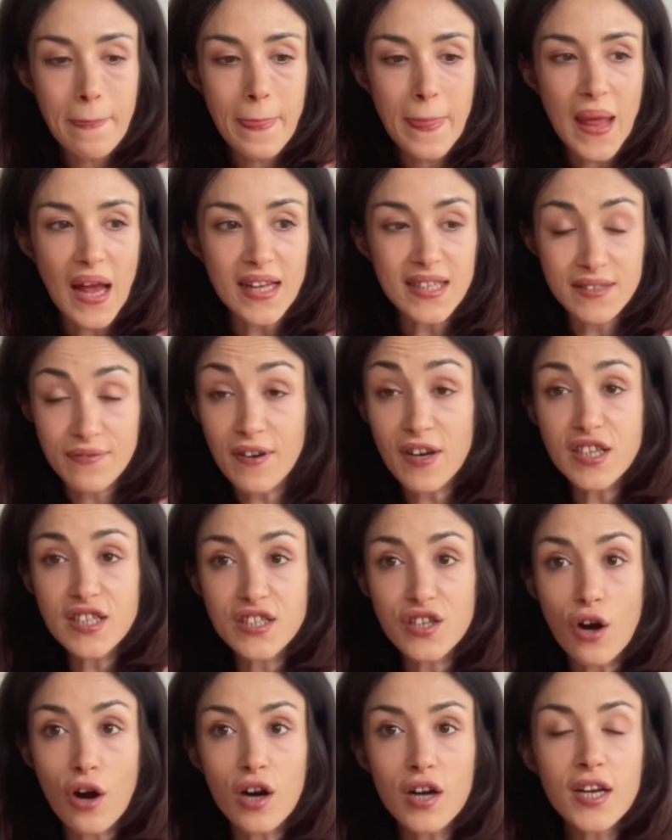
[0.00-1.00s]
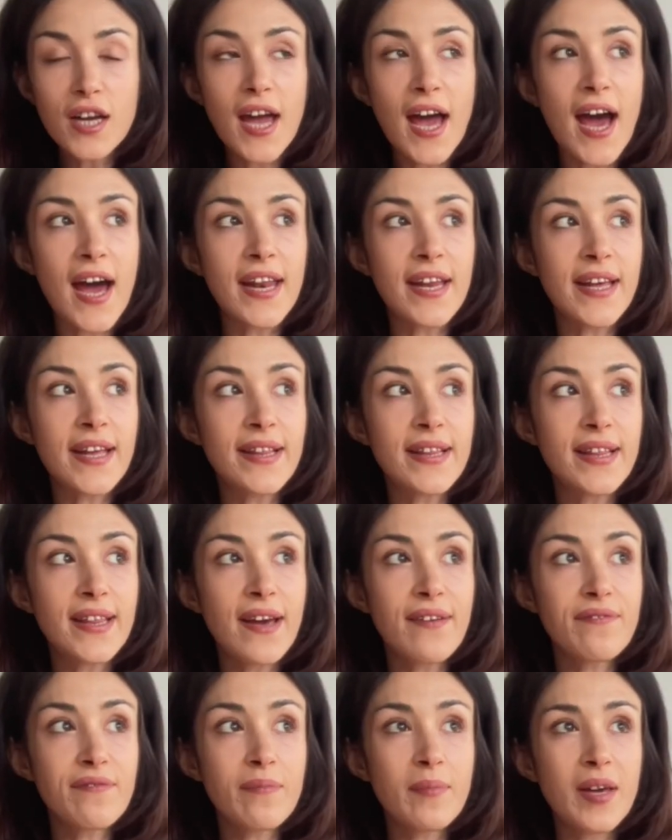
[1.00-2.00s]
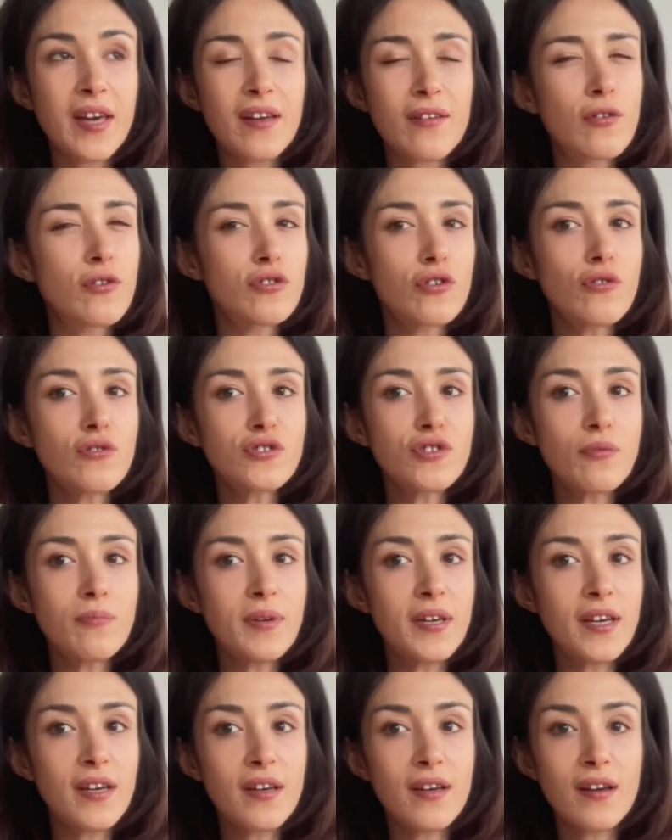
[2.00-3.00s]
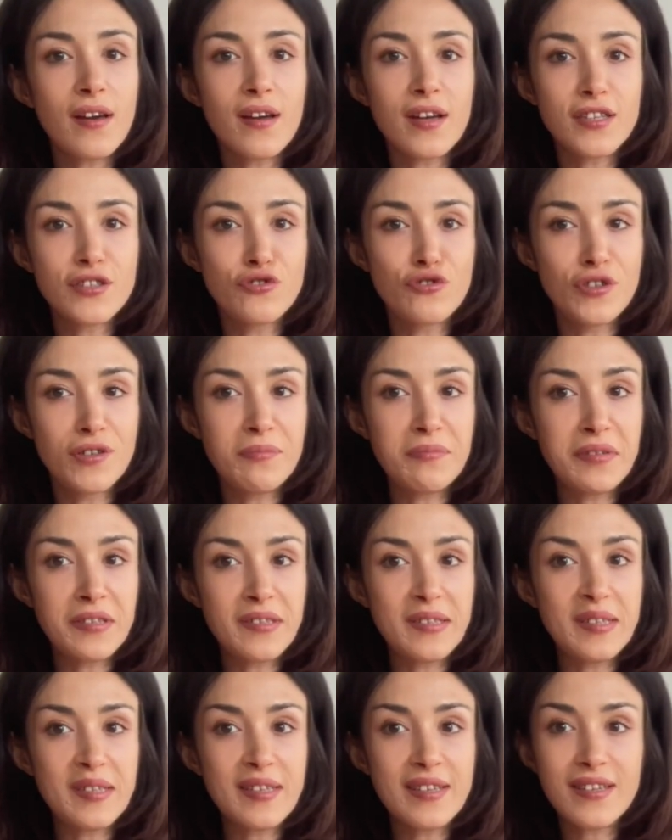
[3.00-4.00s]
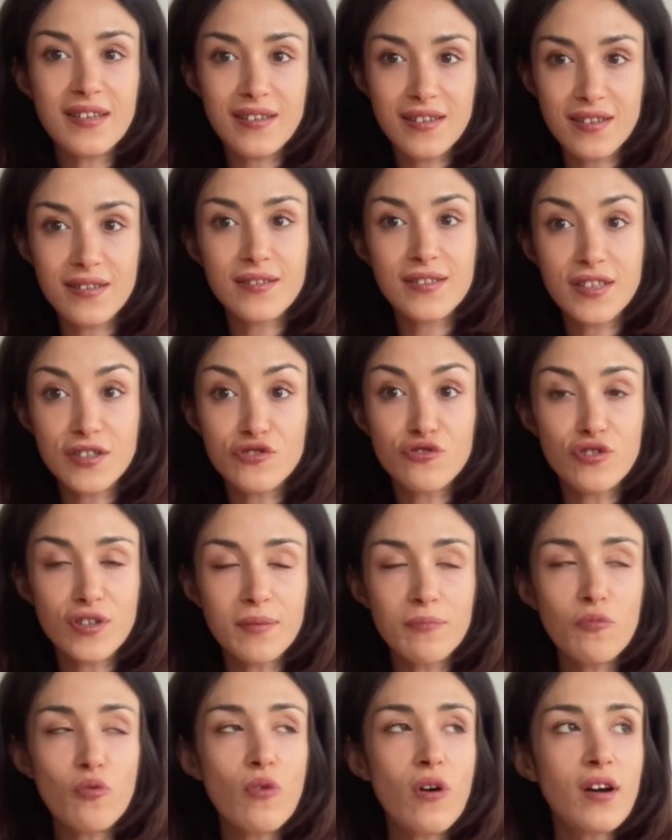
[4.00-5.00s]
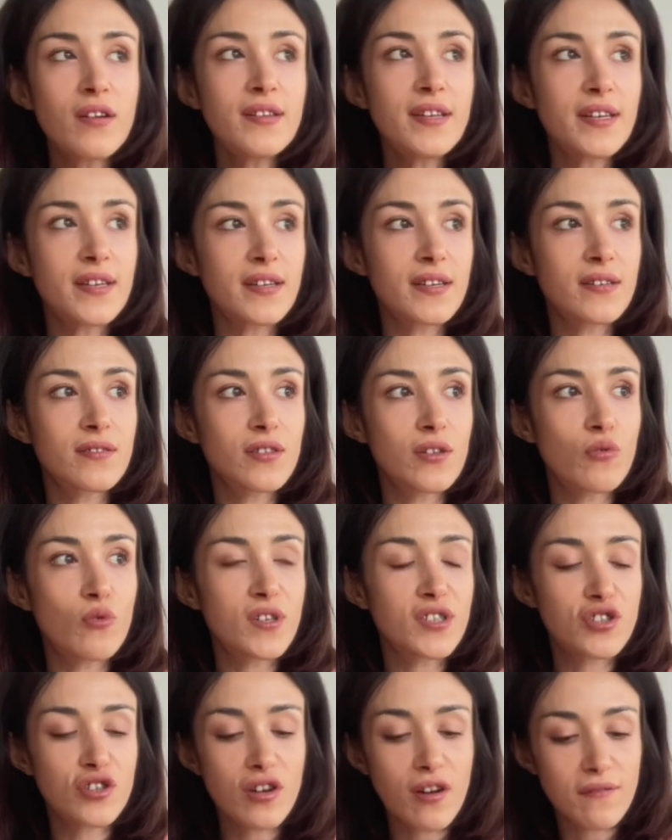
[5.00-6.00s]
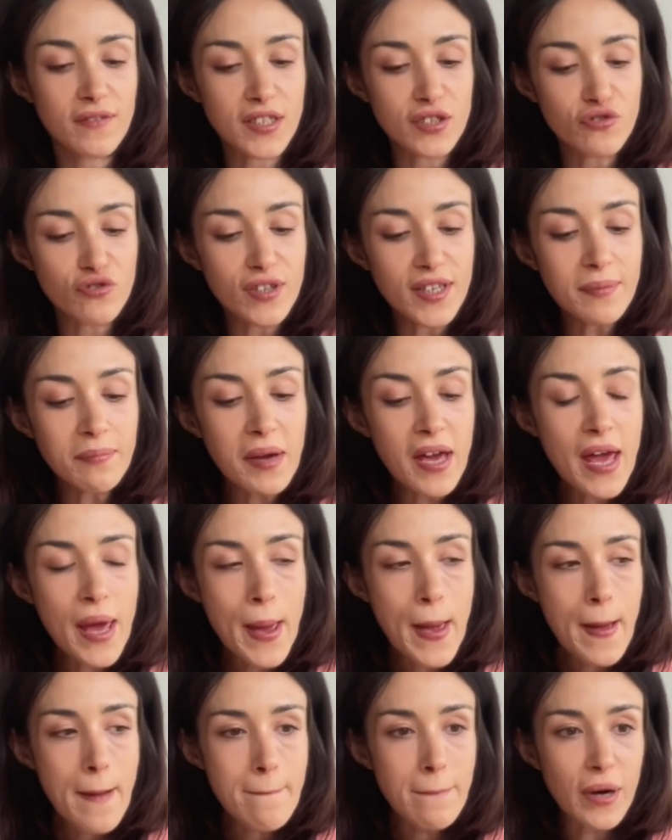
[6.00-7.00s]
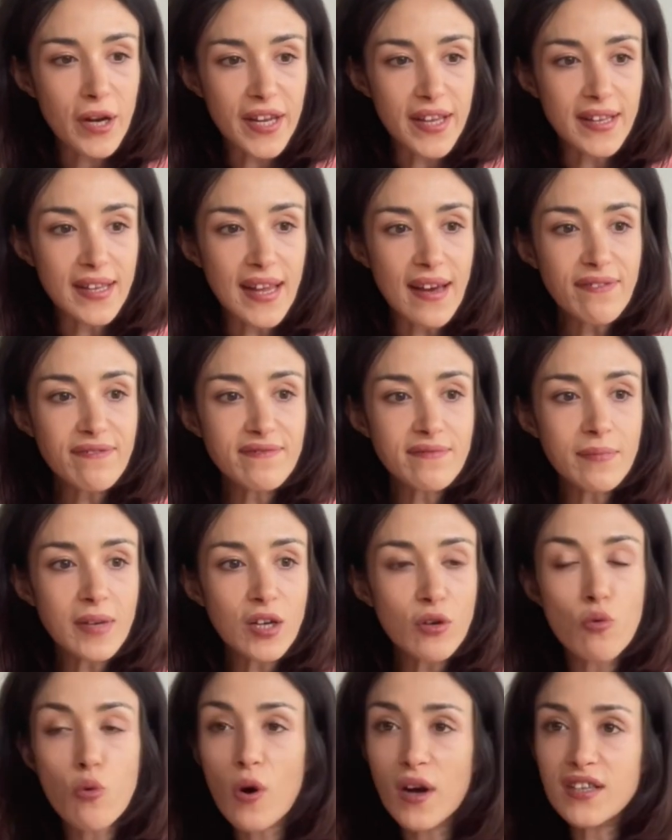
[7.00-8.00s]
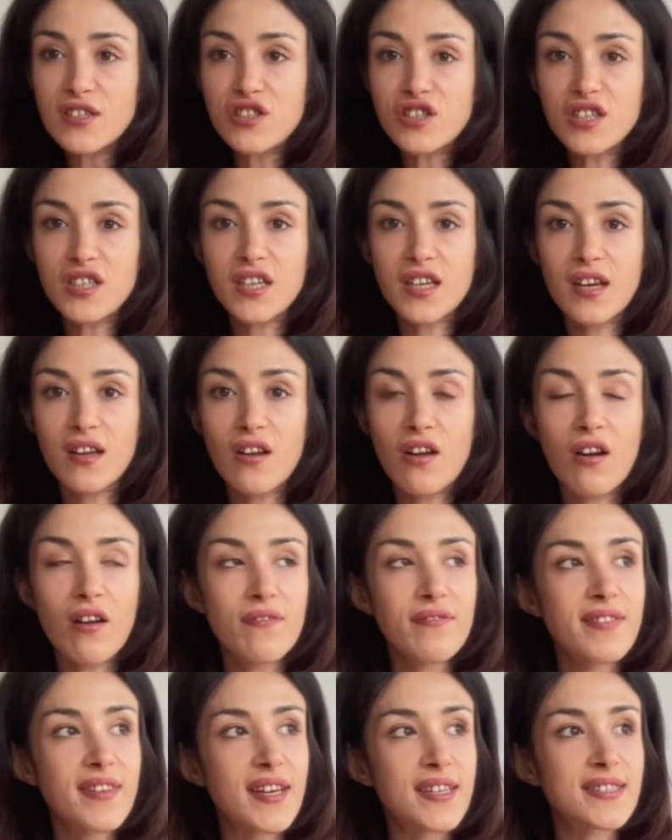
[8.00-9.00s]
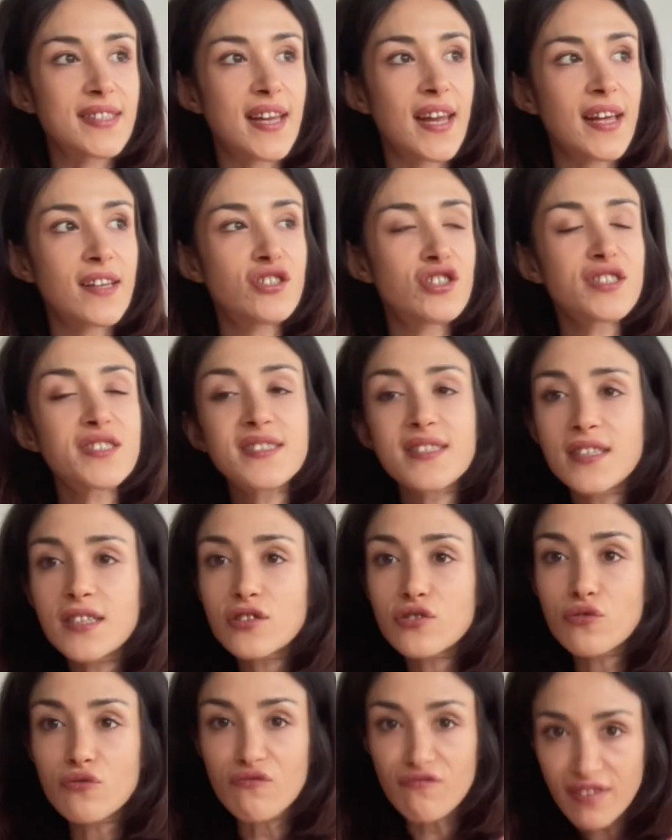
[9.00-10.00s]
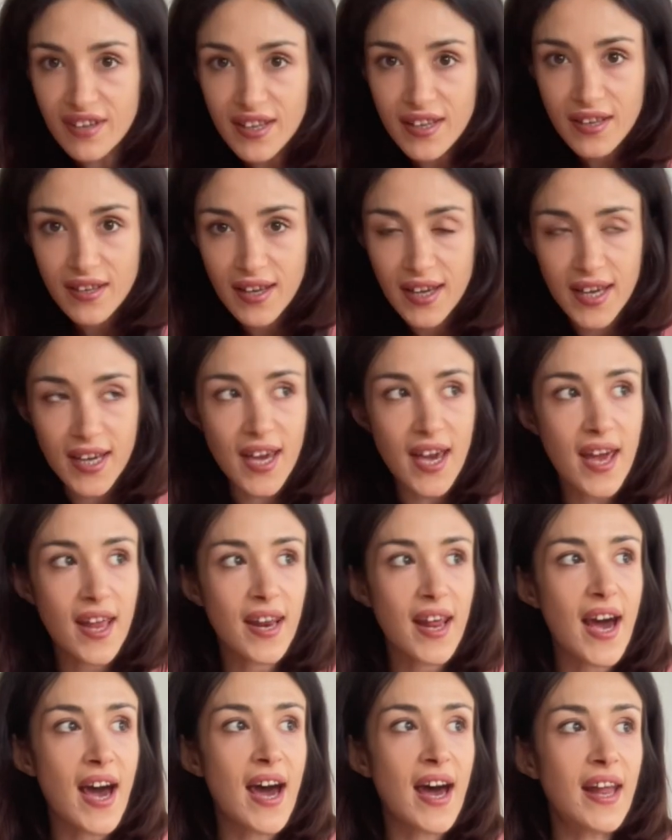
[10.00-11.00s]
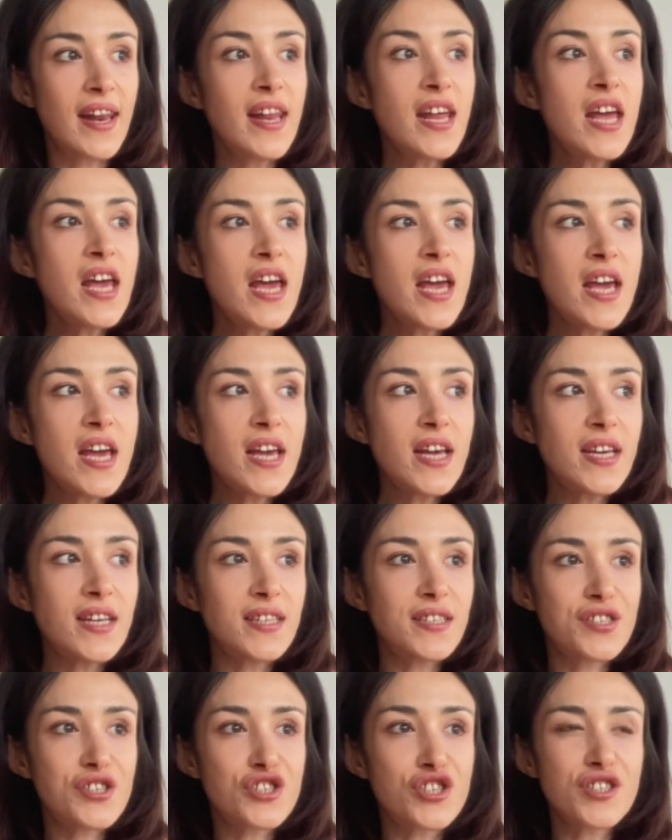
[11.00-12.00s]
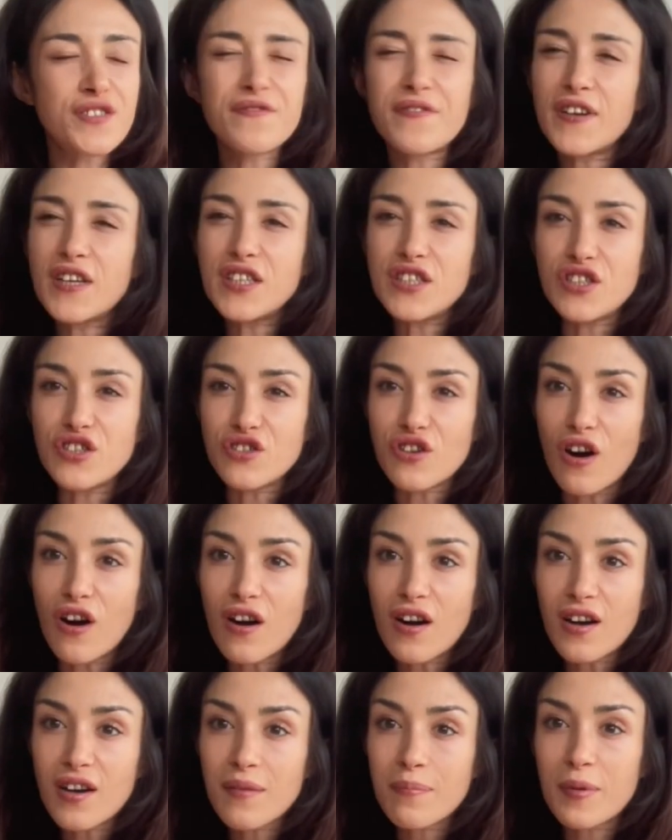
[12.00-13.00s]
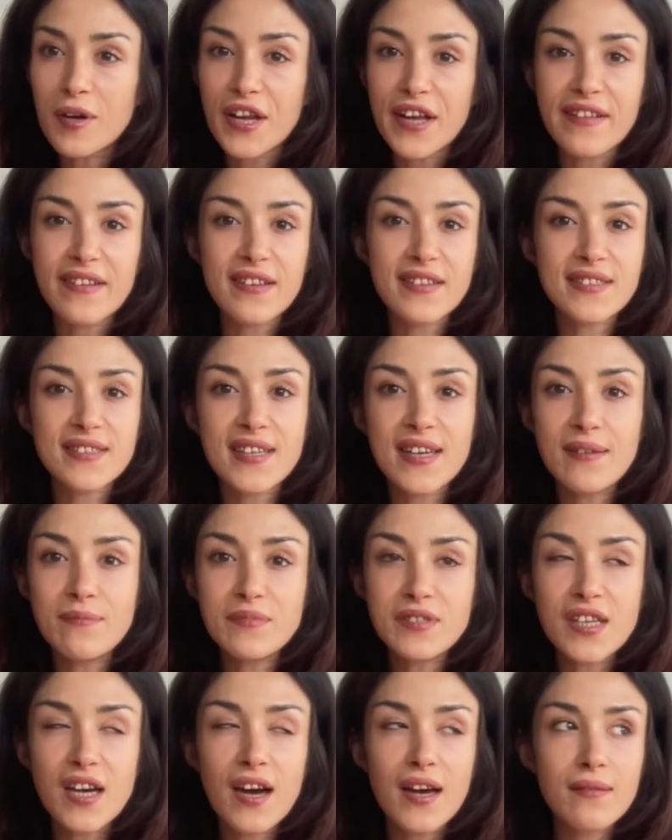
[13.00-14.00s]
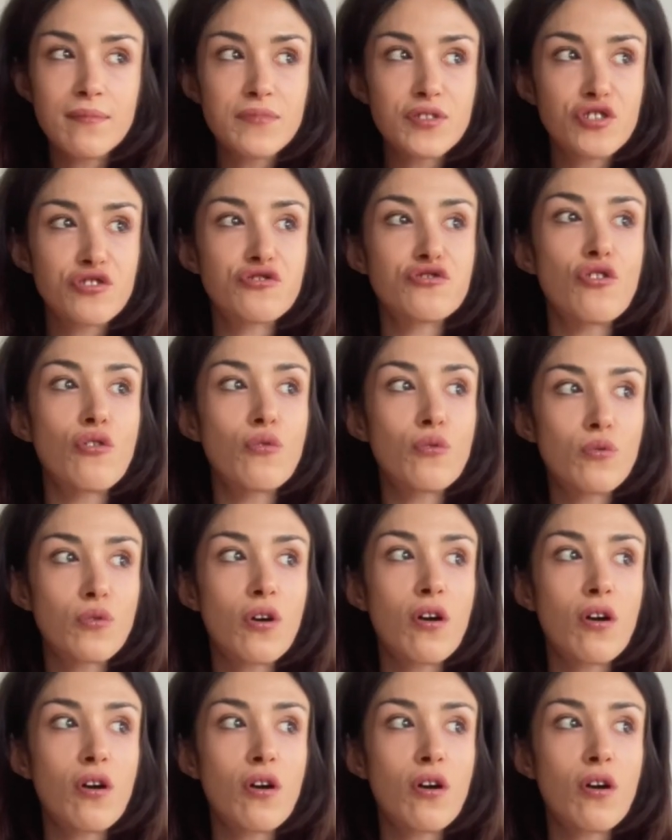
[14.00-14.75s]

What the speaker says: it's very dark, and it left me, it could also be the dream one, the question of the dream, but it left me questioning a lot of things, and I just needed to read it again. And it's just very dark, but at the same time so